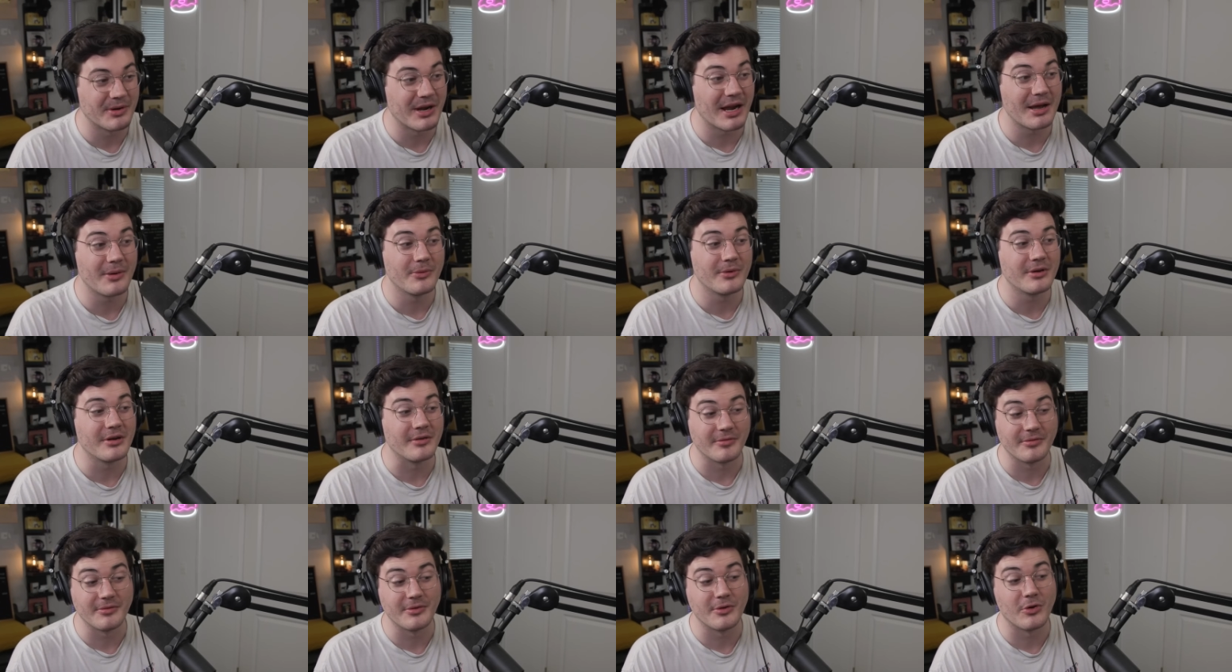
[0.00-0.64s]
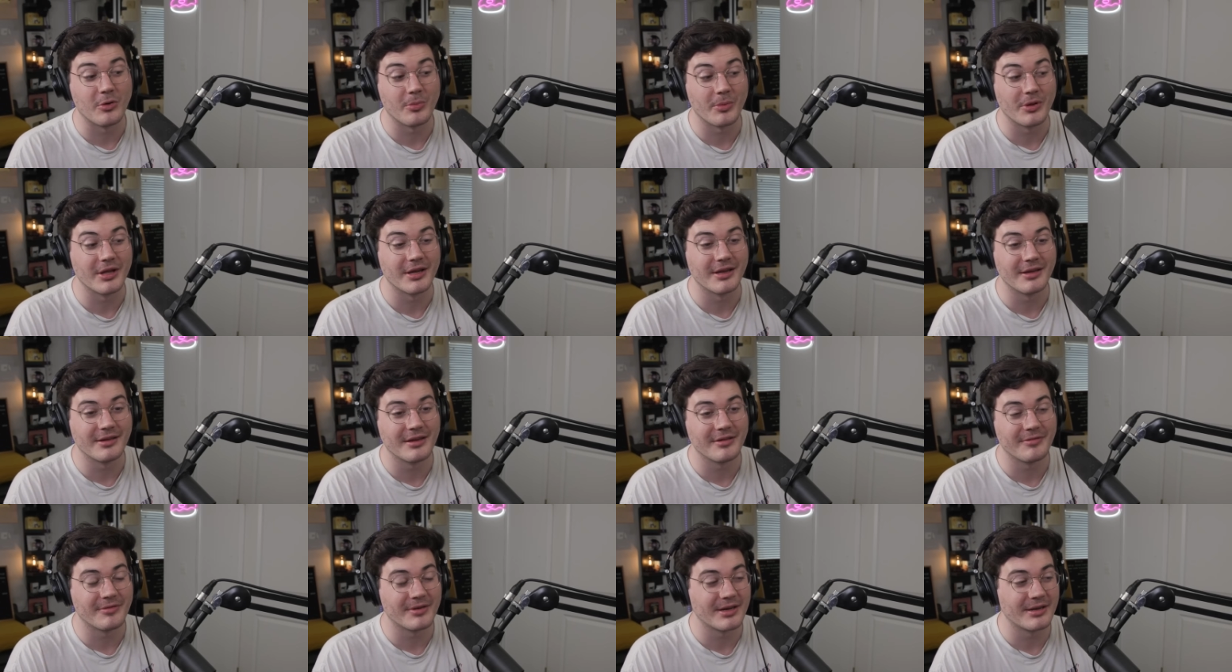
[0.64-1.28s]
But I would have
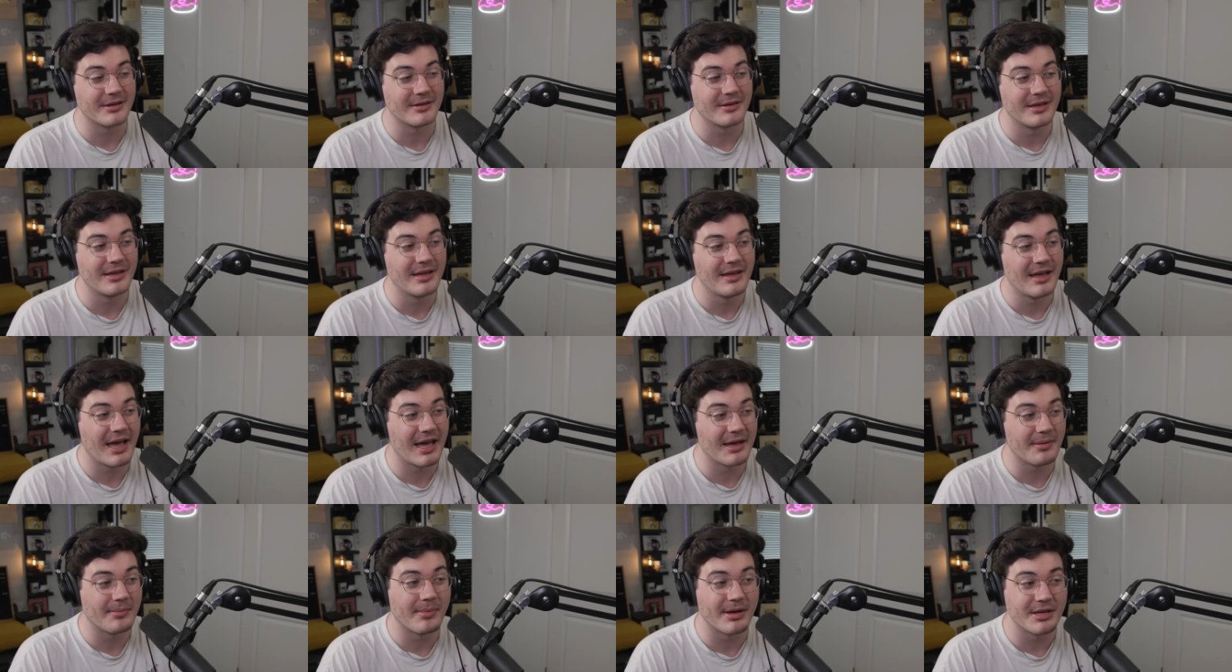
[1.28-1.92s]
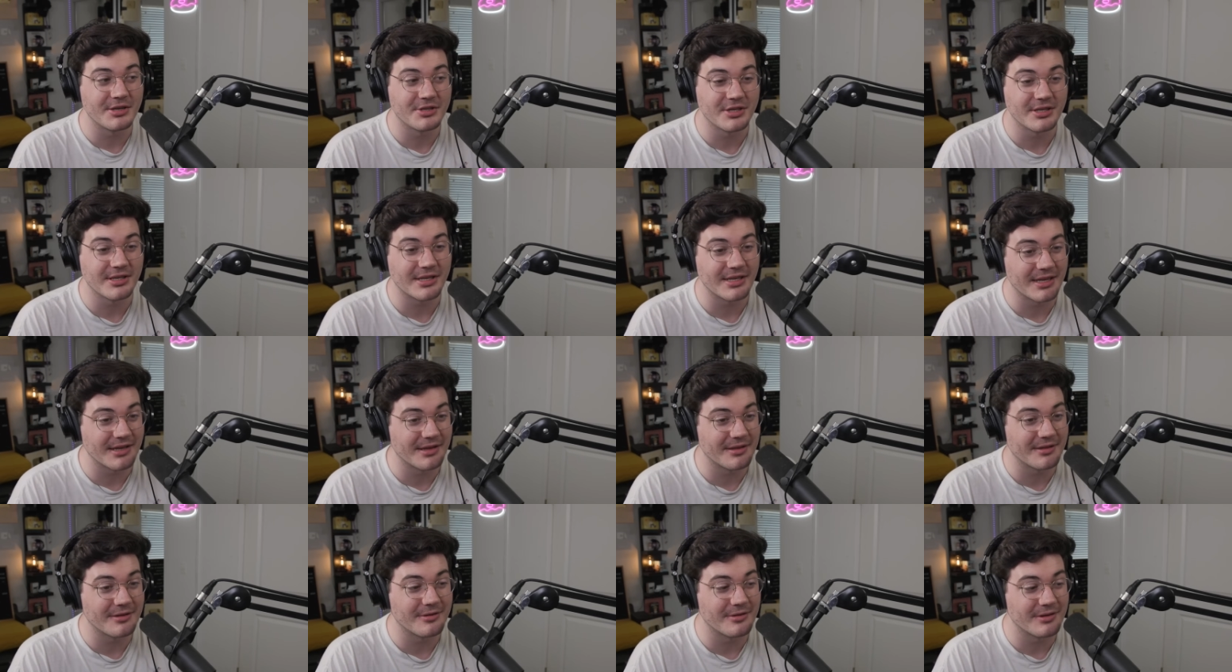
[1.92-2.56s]
normally if I had my shit
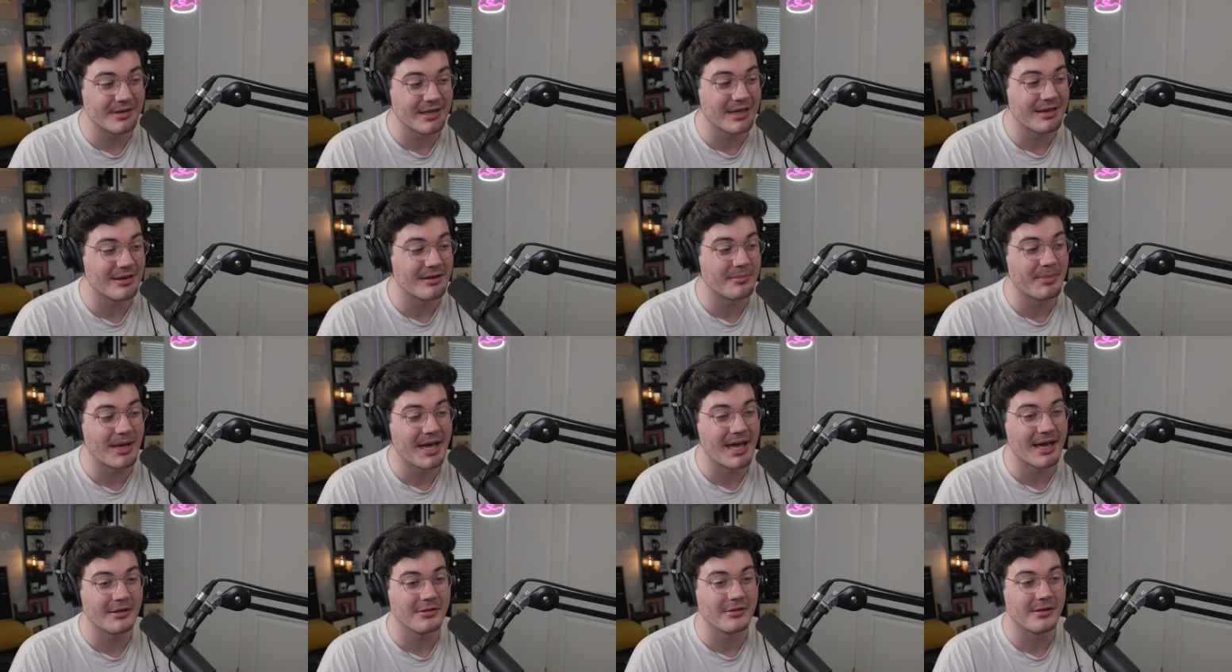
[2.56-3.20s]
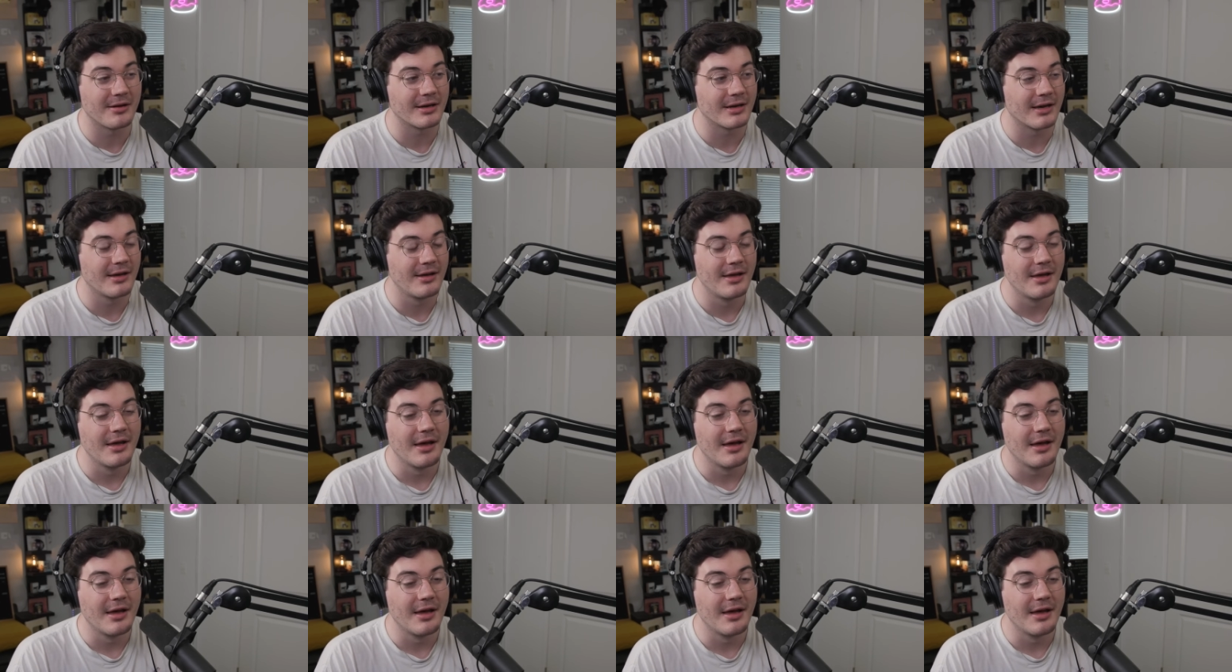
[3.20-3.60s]
together and had a backlog.